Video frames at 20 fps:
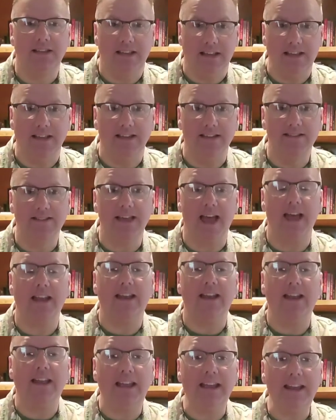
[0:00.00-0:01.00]
is
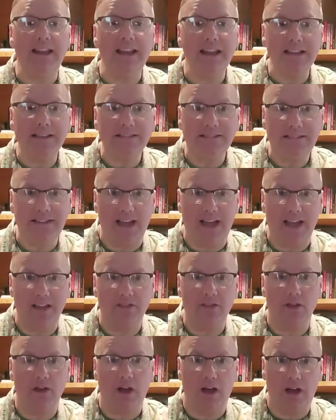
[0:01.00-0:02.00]
that in his
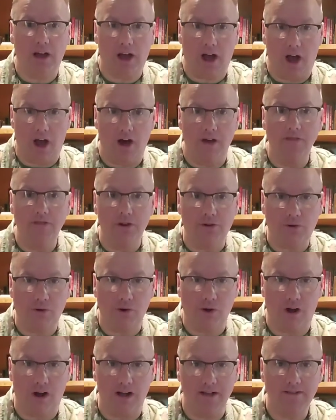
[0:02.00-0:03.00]
death on the
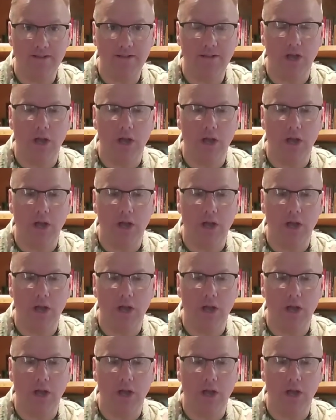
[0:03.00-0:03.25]
cross,